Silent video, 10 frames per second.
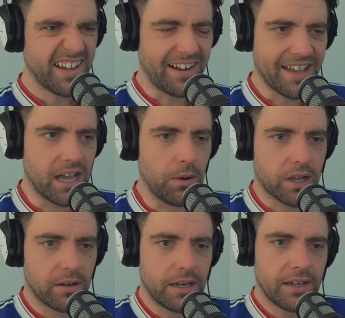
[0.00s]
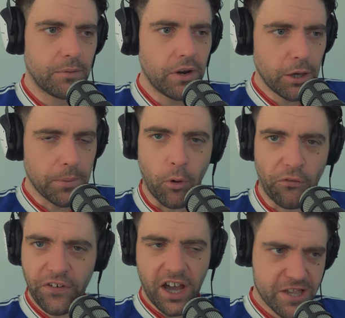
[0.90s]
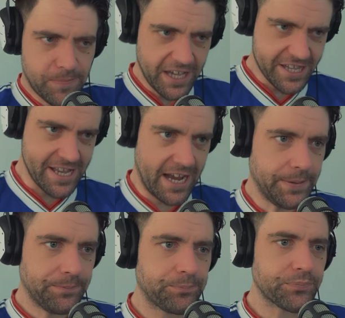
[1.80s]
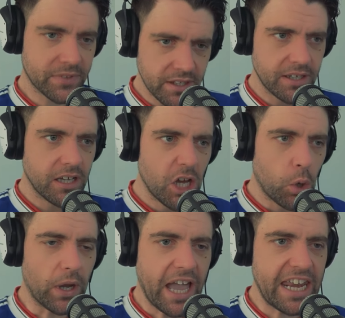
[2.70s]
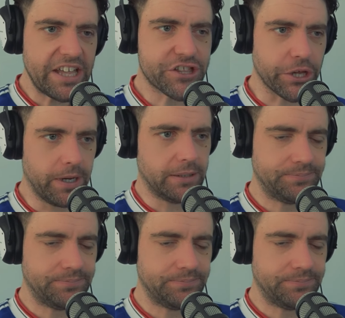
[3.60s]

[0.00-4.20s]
yeah, we're a little bit more fast-paced now. We're getting into it.